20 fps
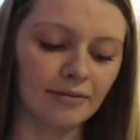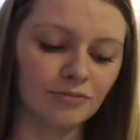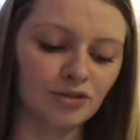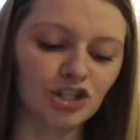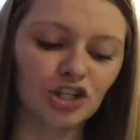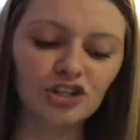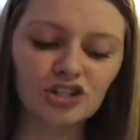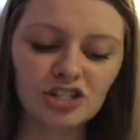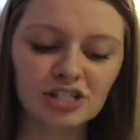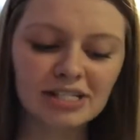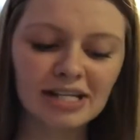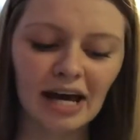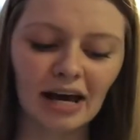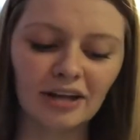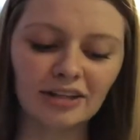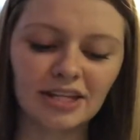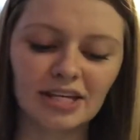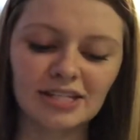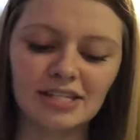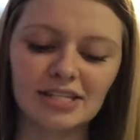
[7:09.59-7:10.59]
Children's
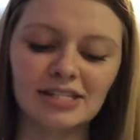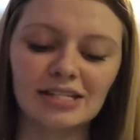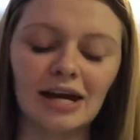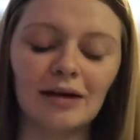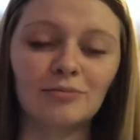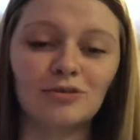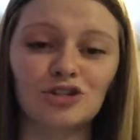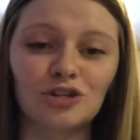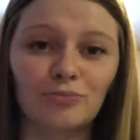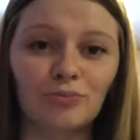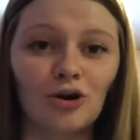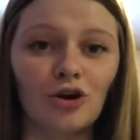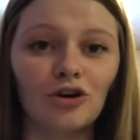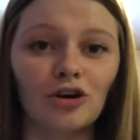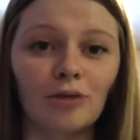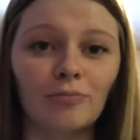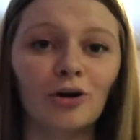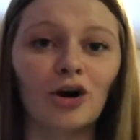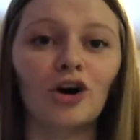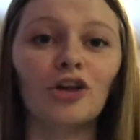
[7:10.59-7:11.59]
Health has established a
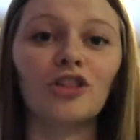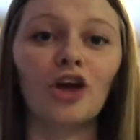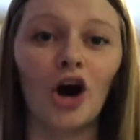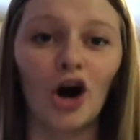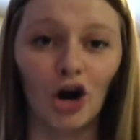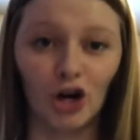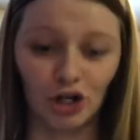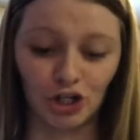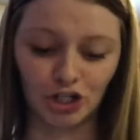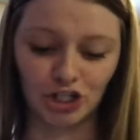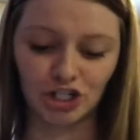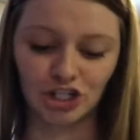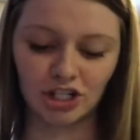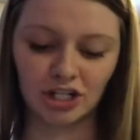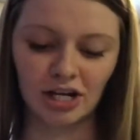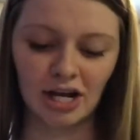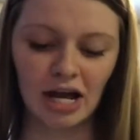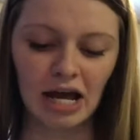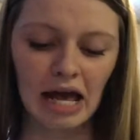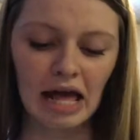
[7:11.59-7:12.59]
program called the ARCH.
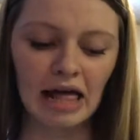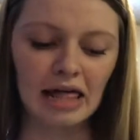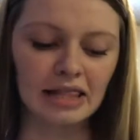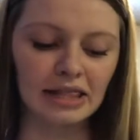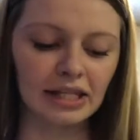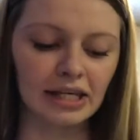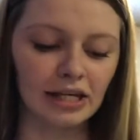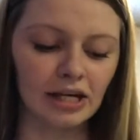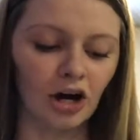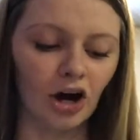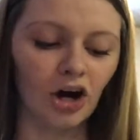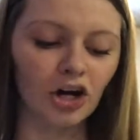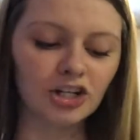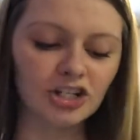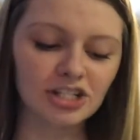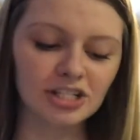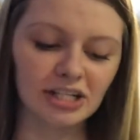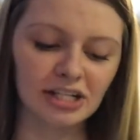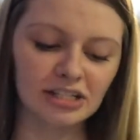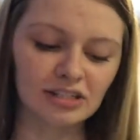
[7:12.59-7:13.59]
The ARCH
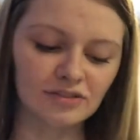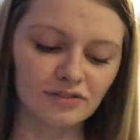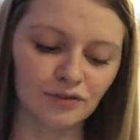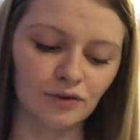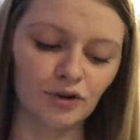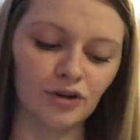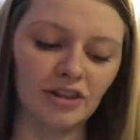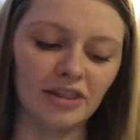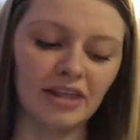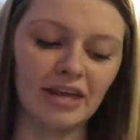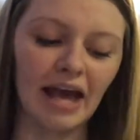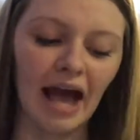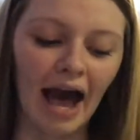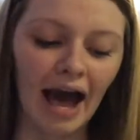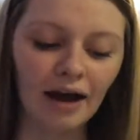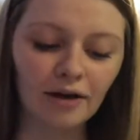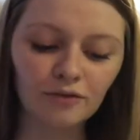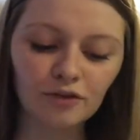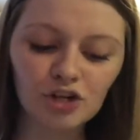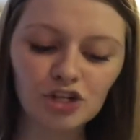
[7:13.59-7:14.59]
stands for the
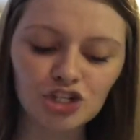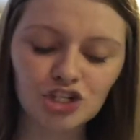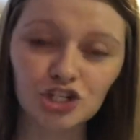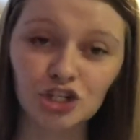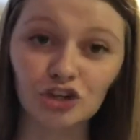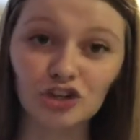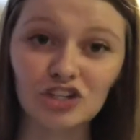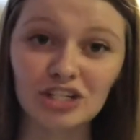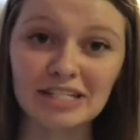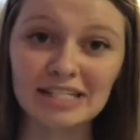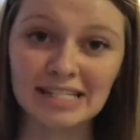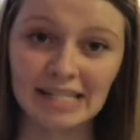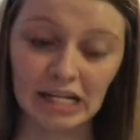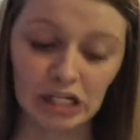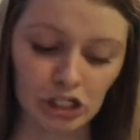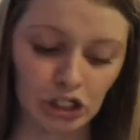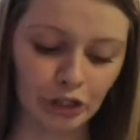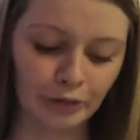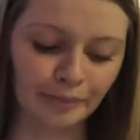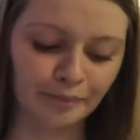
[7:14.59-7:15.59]
At-Risk Children's
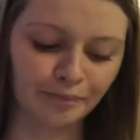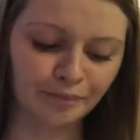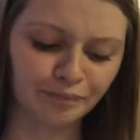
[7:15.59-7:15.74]
Center.